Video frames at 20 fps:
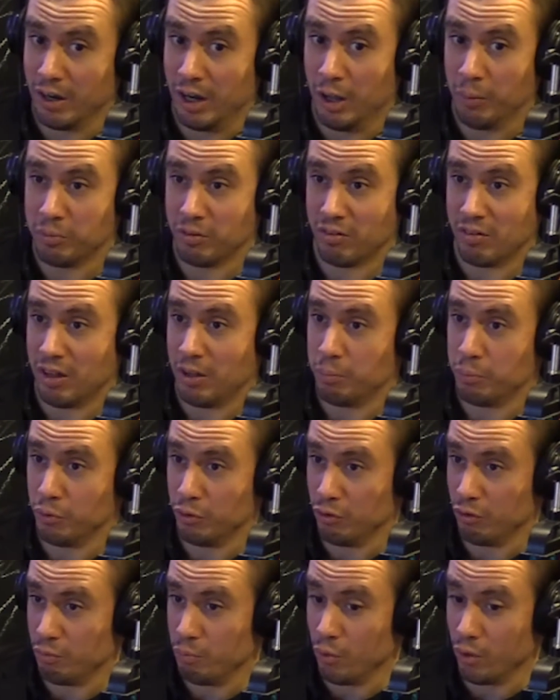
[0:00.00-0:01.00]
It helps us out
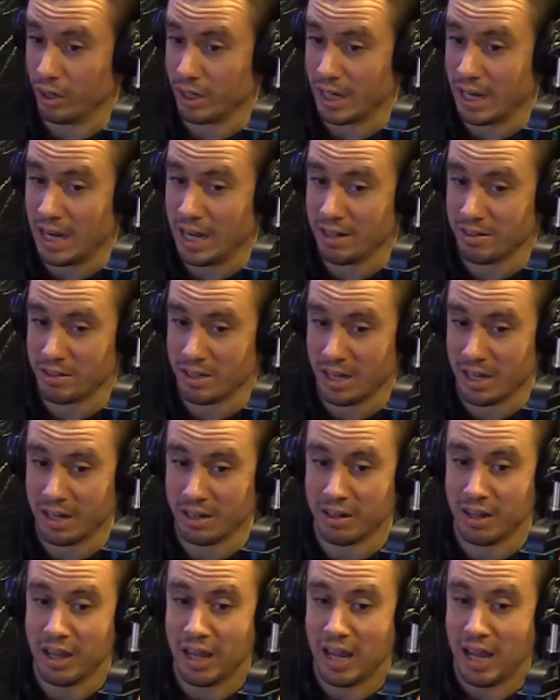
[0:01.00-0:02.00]
produce more
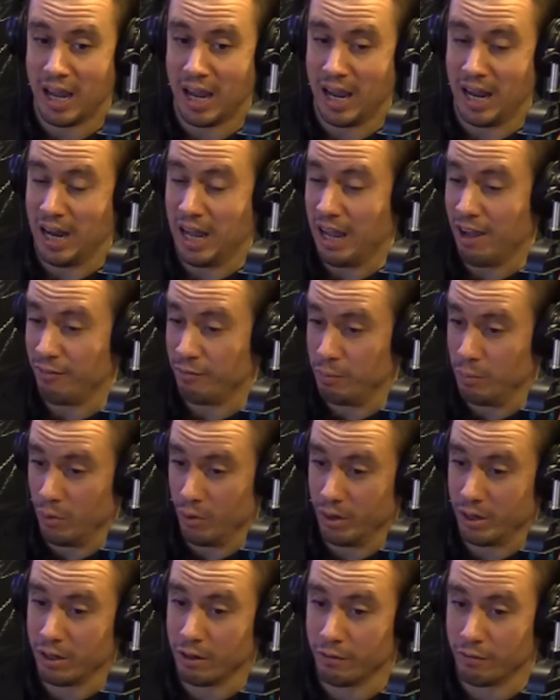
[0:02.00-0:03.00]
content and have
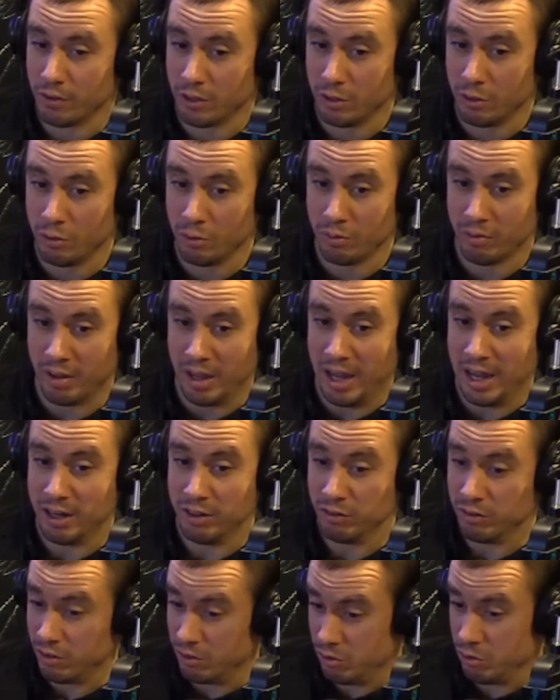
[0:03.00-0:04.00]
more interviews
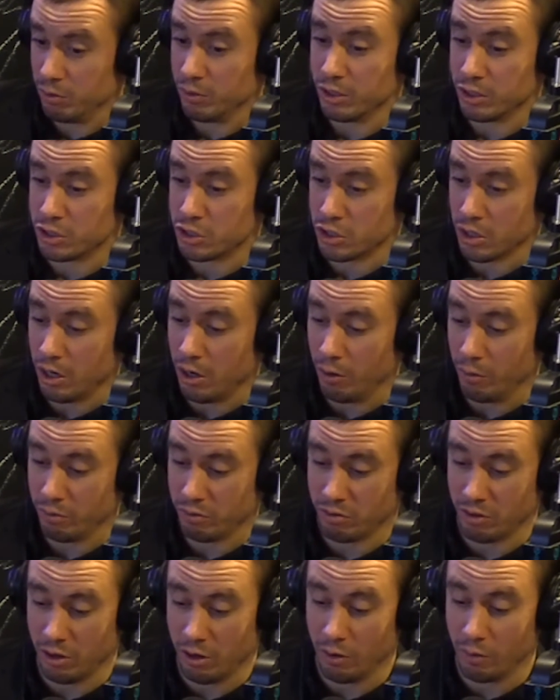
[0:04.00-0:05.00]
and to do this show.
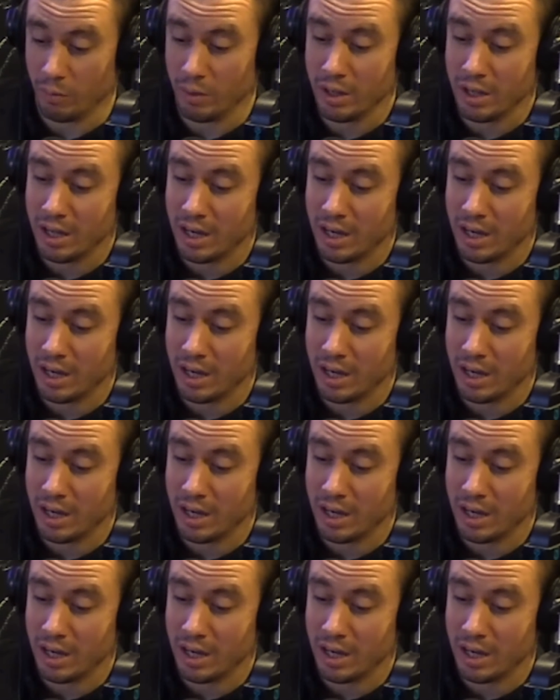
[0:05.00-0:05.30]
So